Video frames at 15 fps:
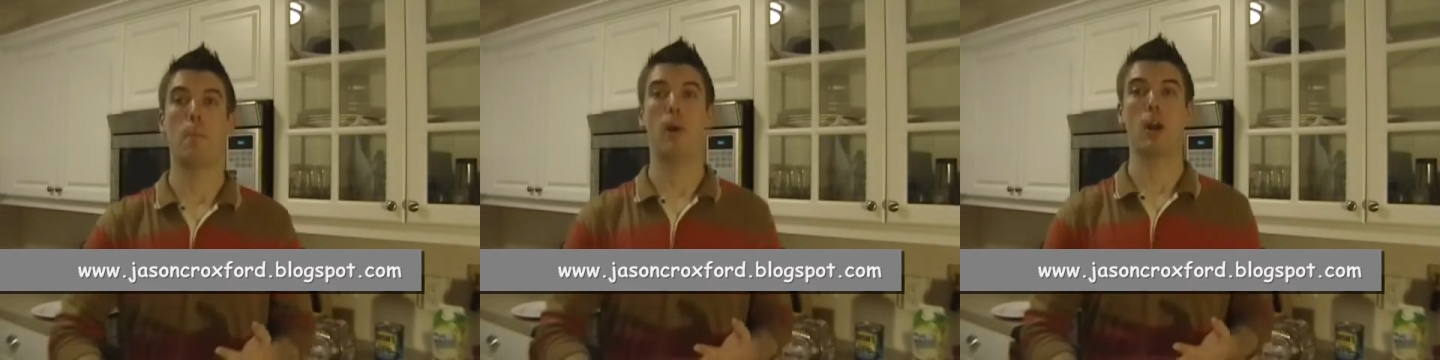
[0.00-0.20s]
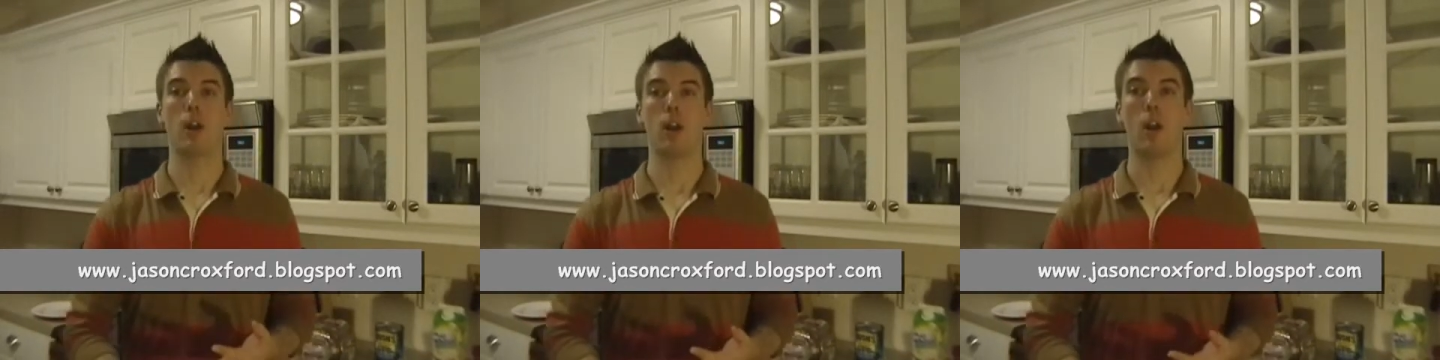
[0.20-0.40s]

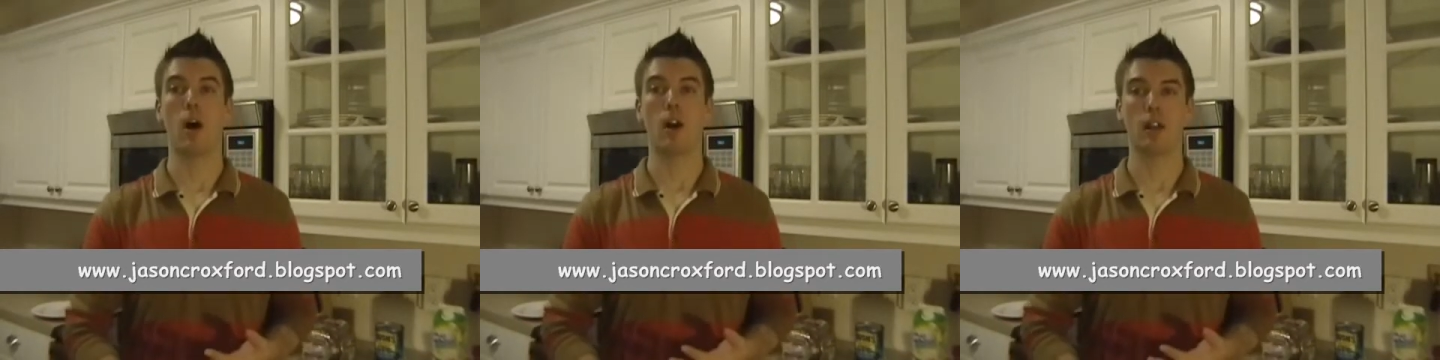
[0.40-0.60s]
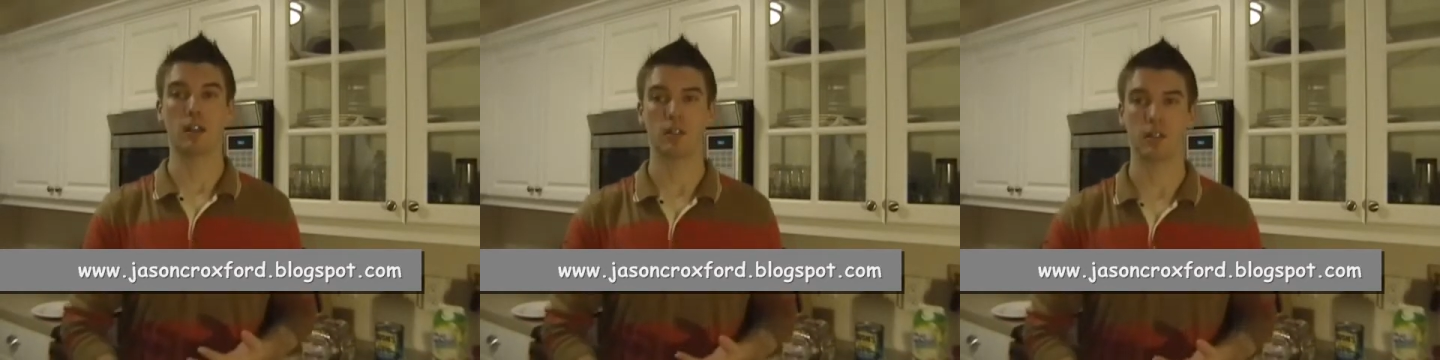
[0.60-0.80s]
but
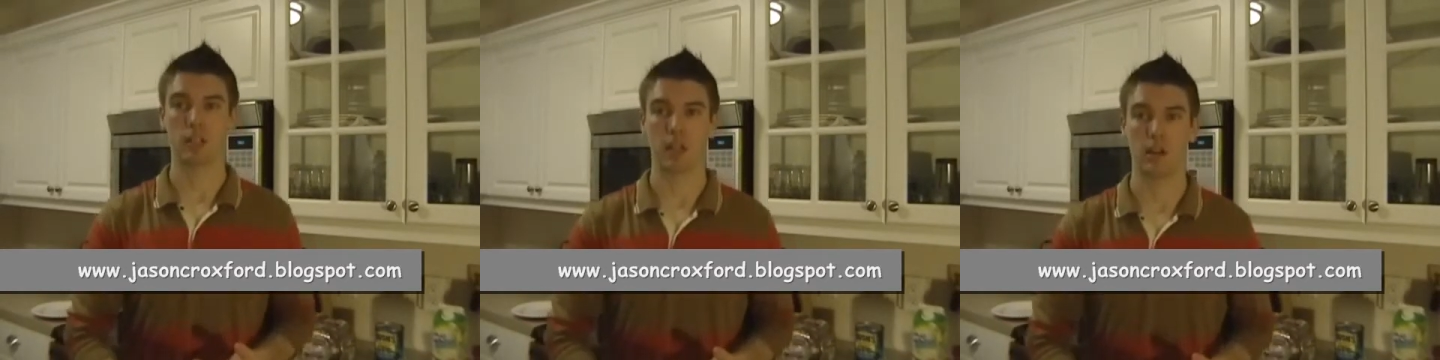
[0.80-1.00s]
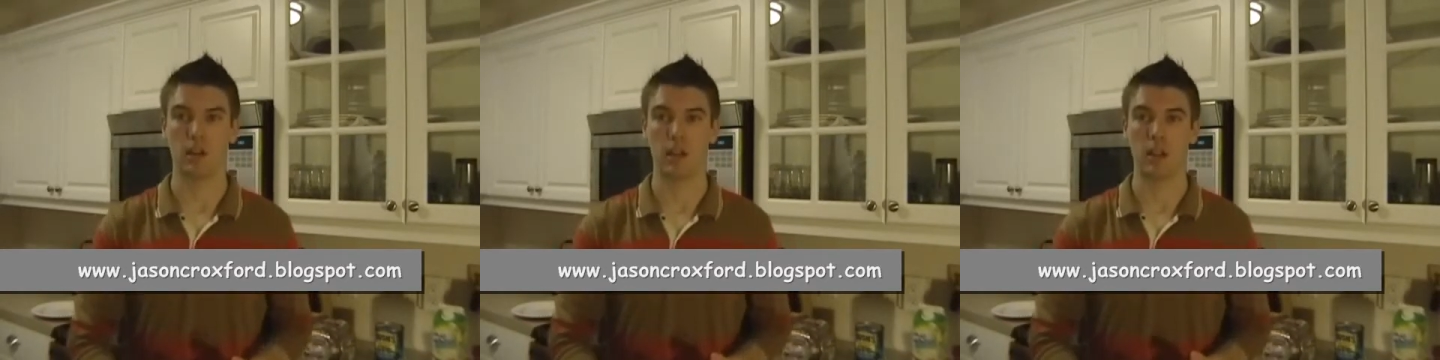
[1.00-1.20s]
not
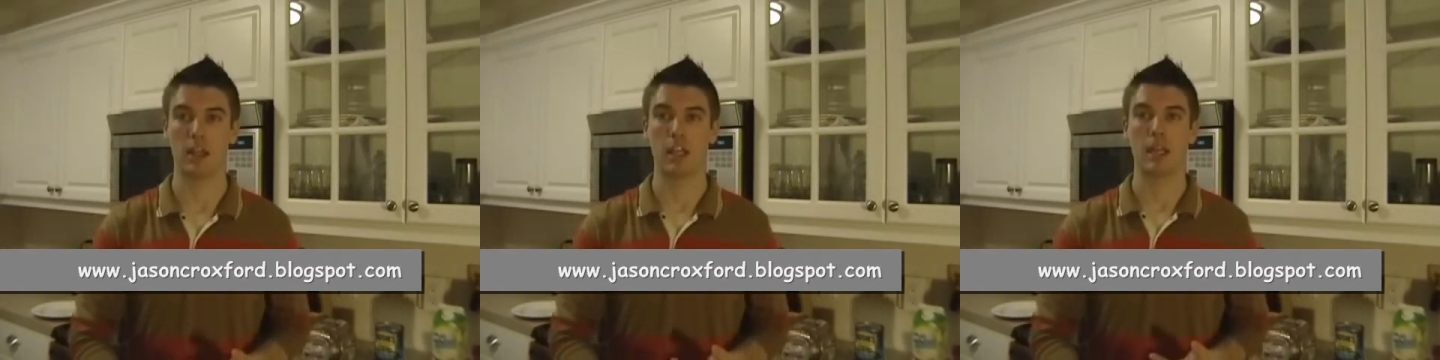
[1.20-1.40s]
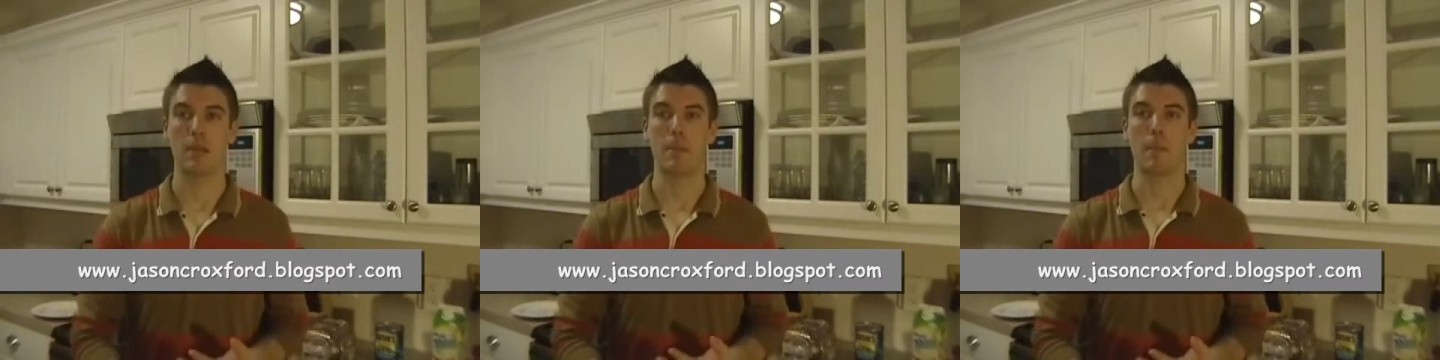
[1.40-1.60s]
necessarily
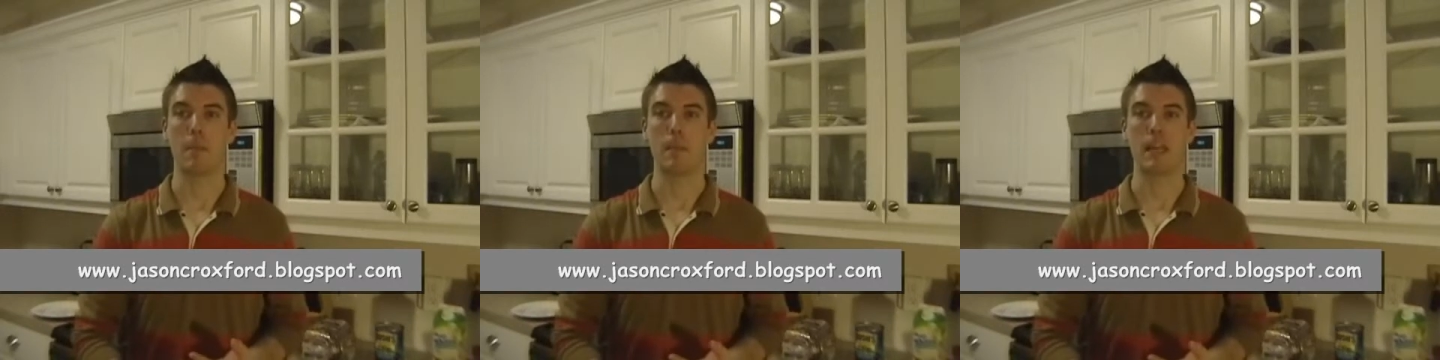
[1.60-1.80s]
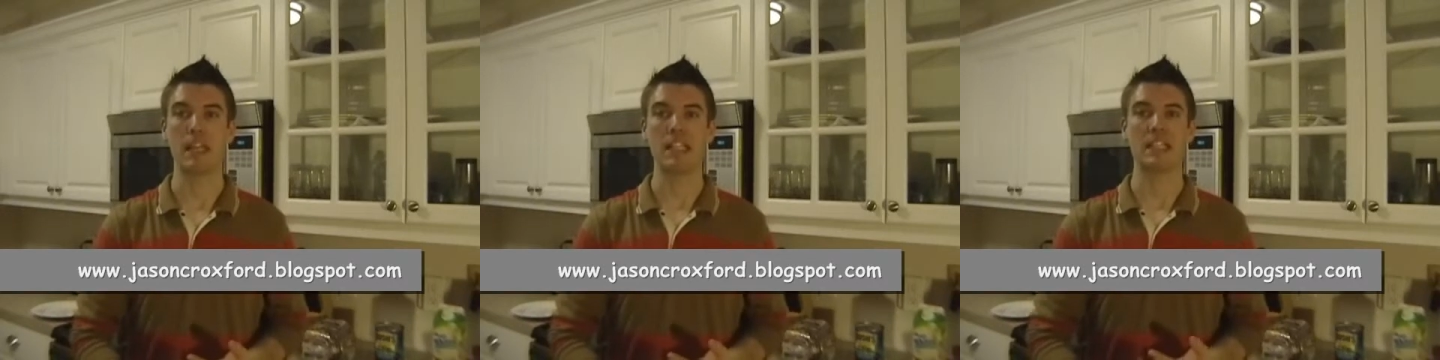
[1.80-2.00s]
the
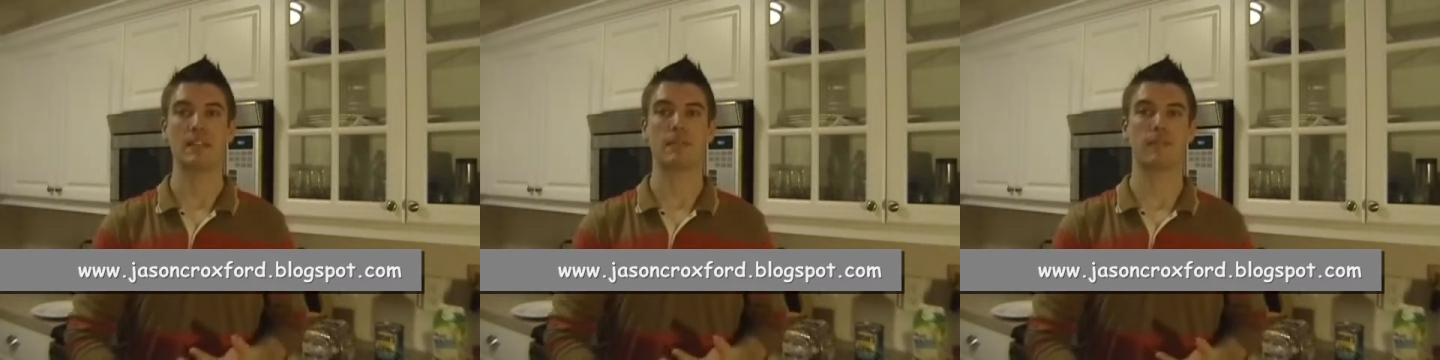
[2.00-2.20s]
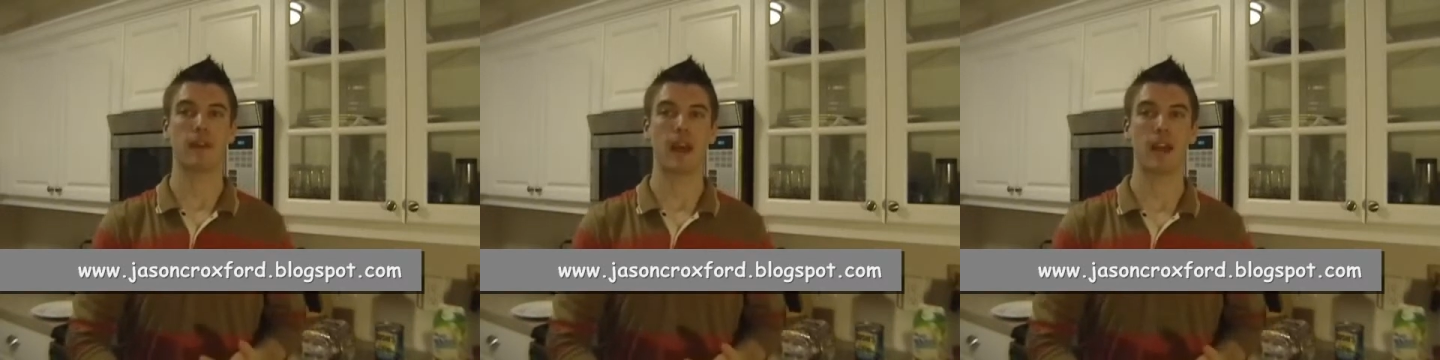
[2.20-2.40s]
meat
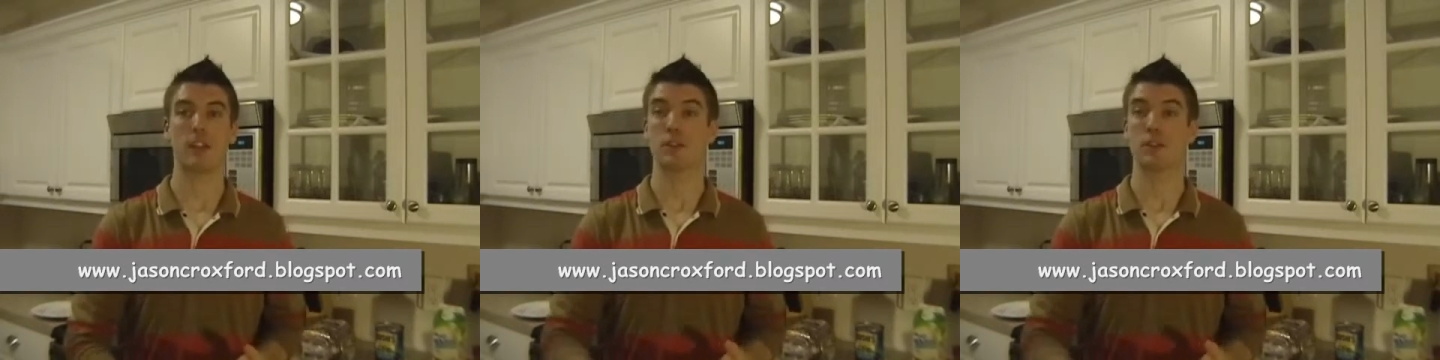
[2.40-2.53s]
fat,